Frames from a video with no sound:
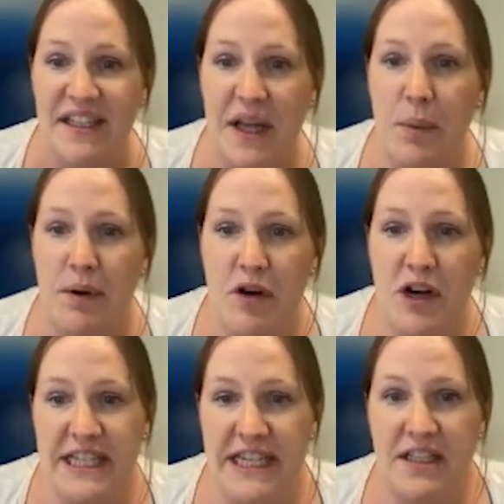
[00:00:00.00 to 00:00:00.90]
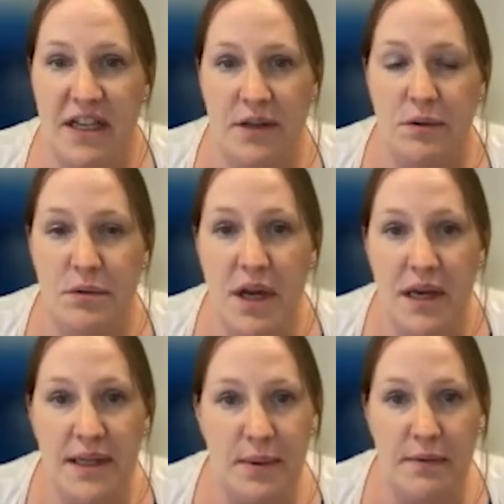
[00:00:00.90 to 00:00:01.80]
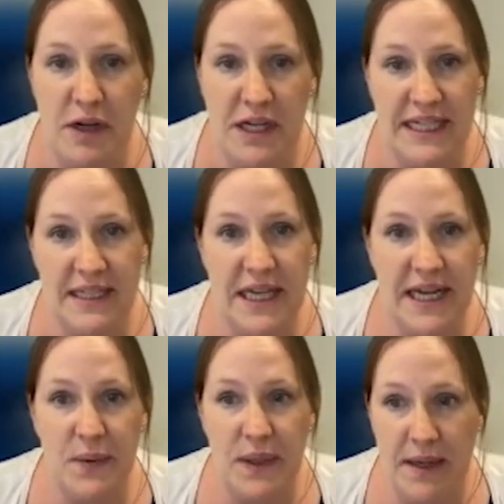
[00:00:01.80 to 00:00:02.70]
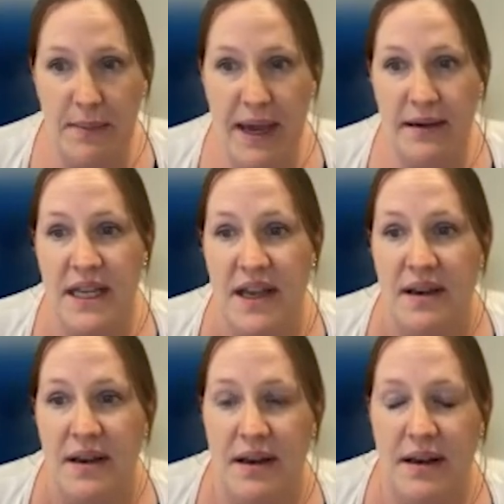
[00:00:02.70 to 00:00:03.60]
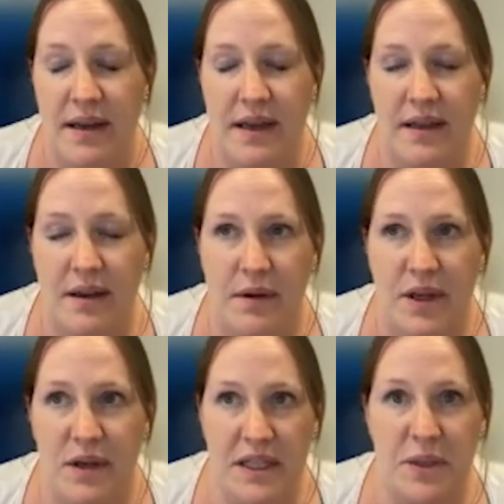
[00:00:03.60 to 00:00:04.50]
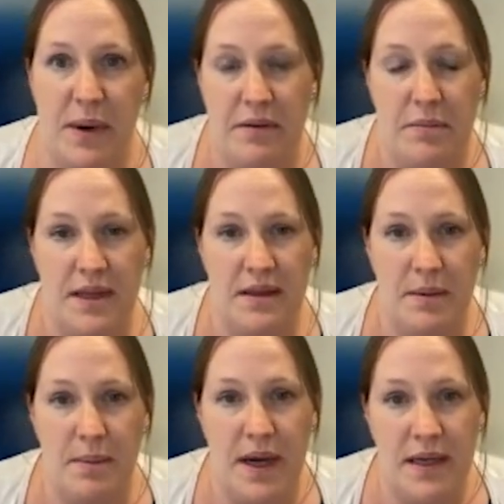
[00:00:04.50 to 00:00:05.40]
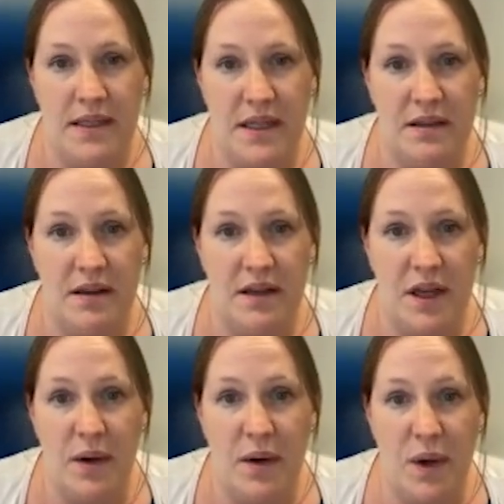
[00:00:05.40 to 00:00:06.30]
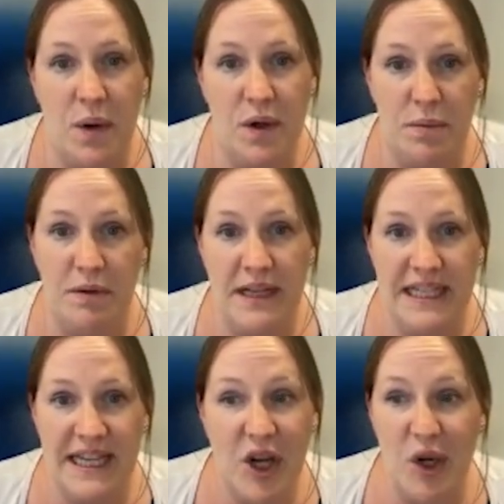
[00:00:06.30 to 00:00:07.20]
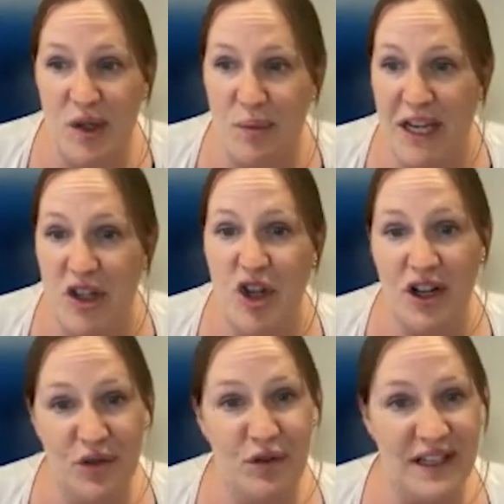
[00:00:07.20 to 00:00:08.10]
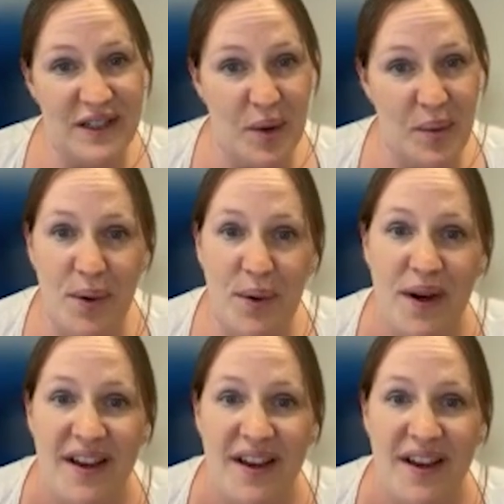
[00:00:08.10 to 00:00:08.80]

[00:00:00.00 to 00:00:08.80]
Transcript: When writing internal notes, when writing internal emails, you need to bear in mind that the person who could be reading it could be a judge, for example,